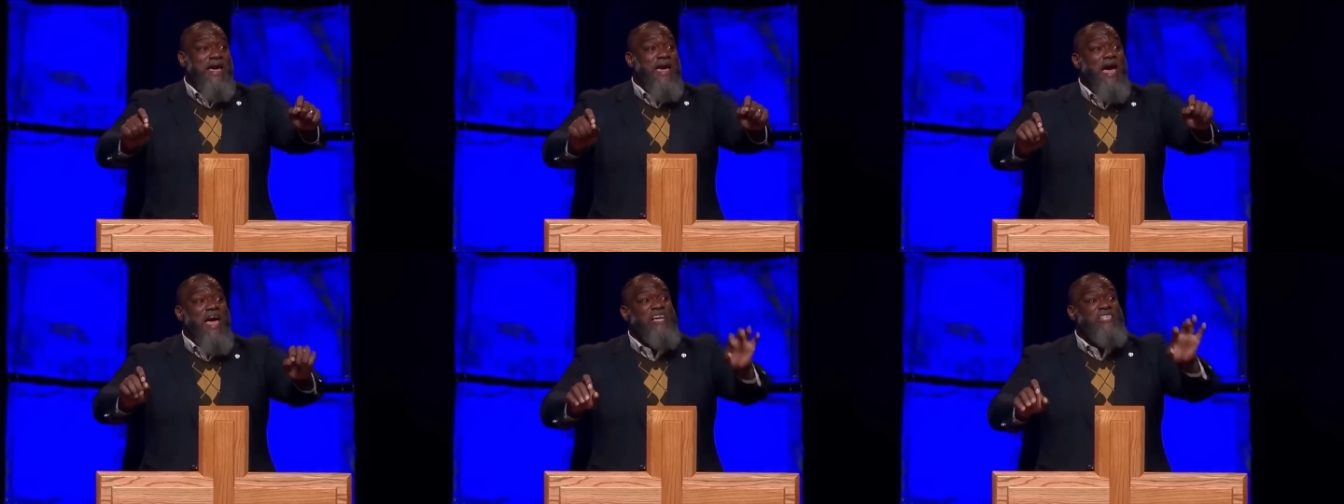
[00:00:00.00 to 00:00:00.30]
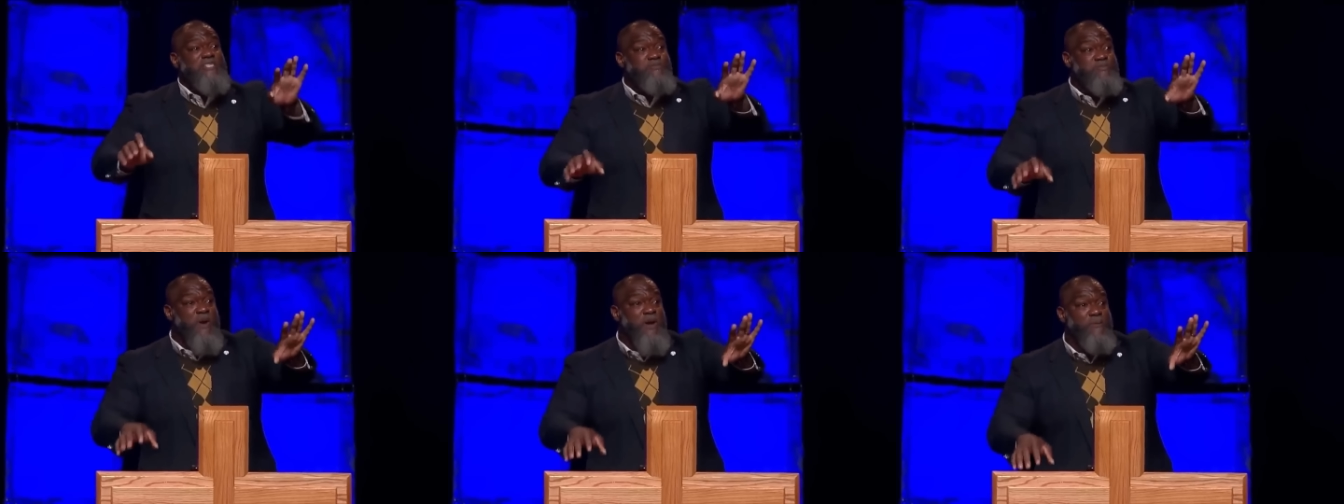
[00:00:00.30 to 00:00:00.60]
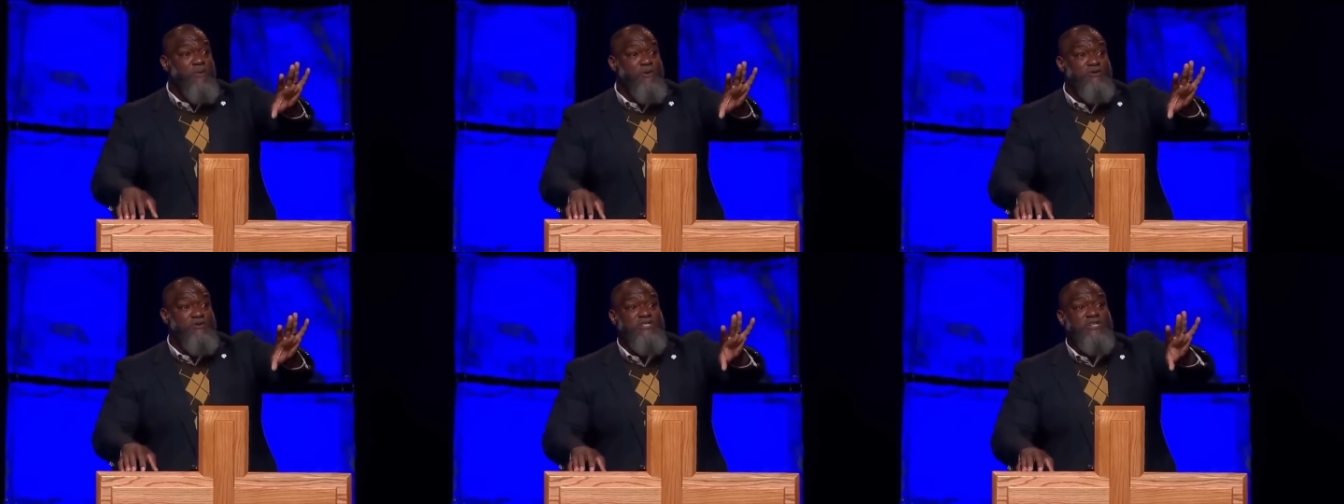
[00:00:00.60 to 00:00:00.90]
as
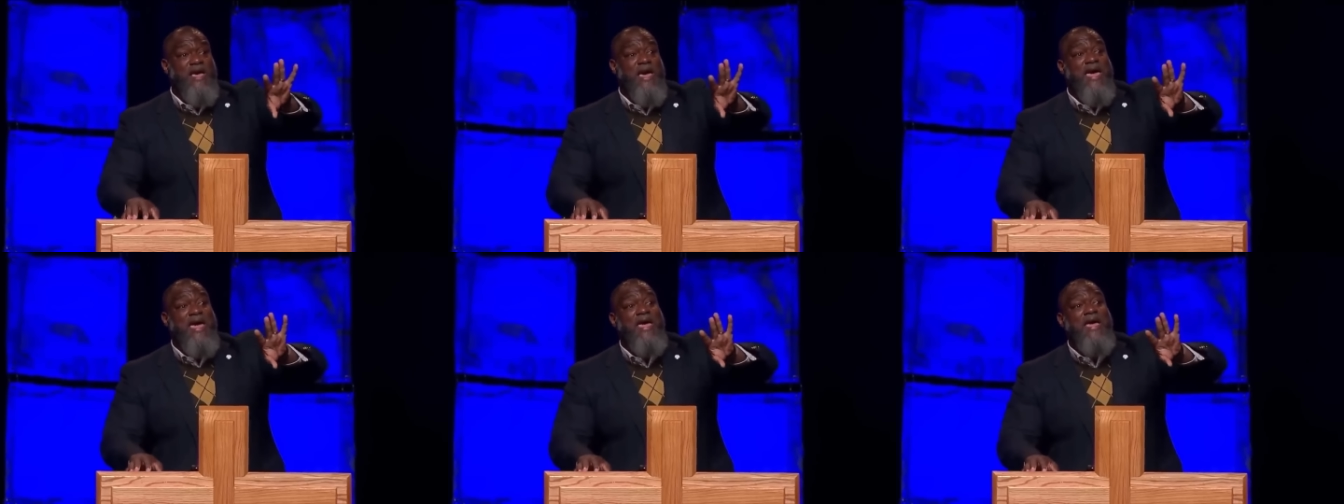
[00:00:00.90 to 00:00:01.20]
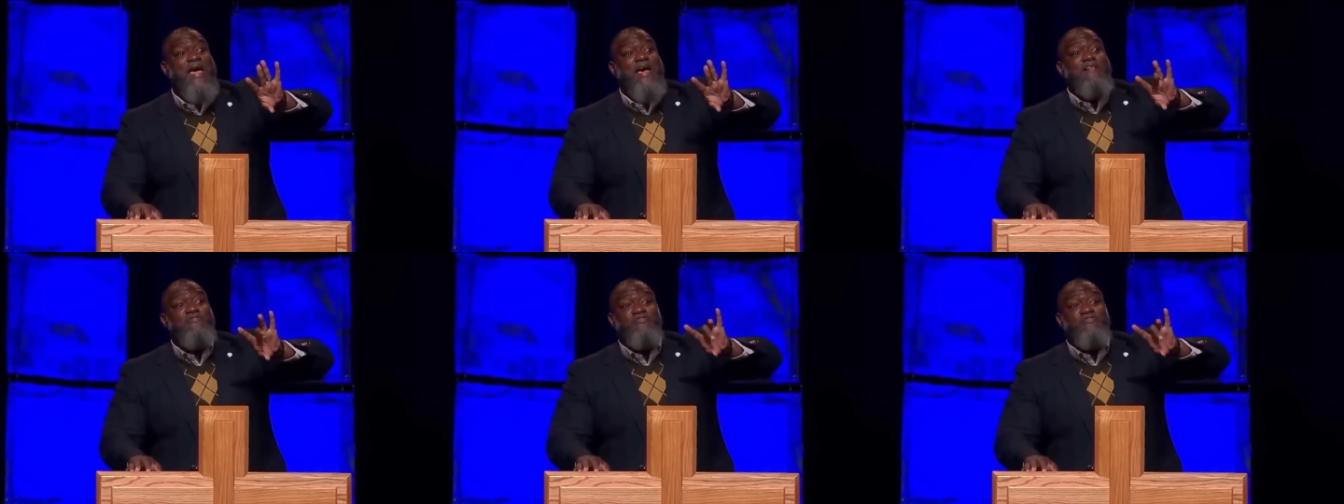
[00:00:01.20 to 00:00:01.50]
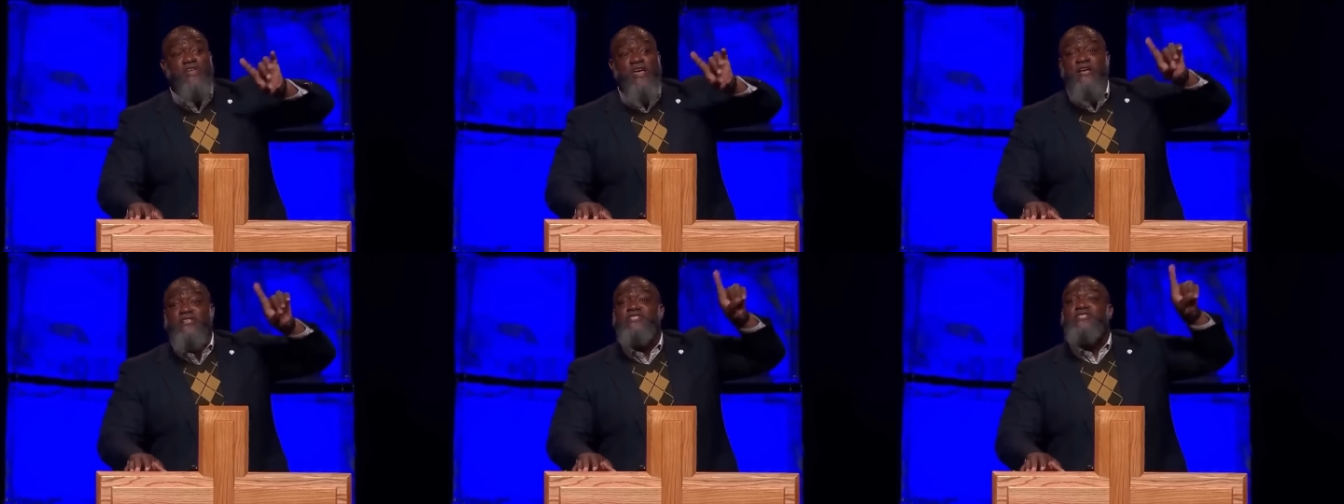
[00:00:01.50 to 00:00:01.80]
people say,
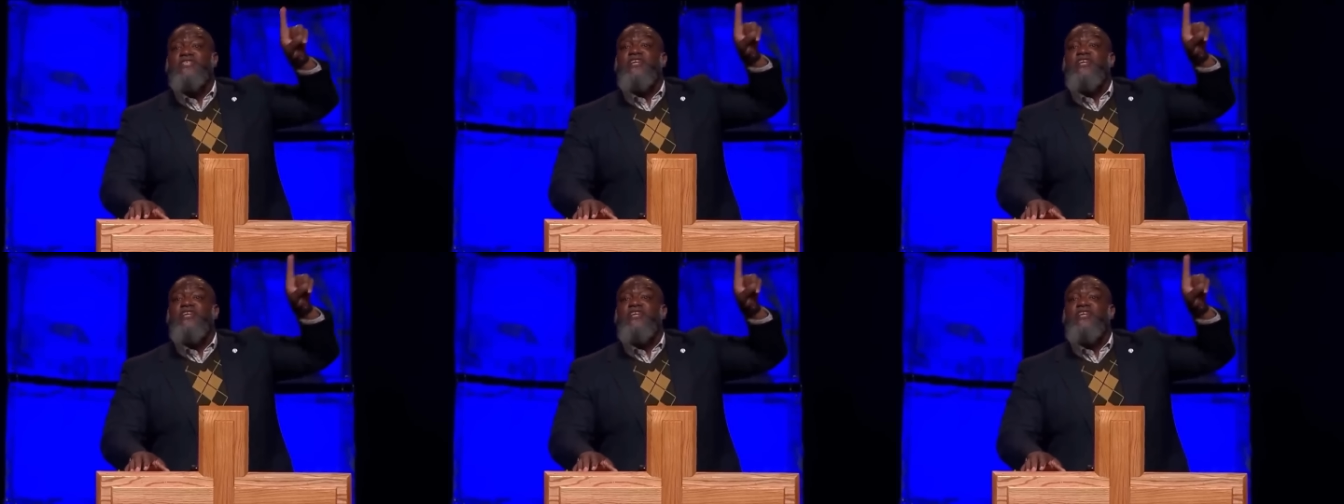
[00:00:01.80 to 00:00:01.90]
this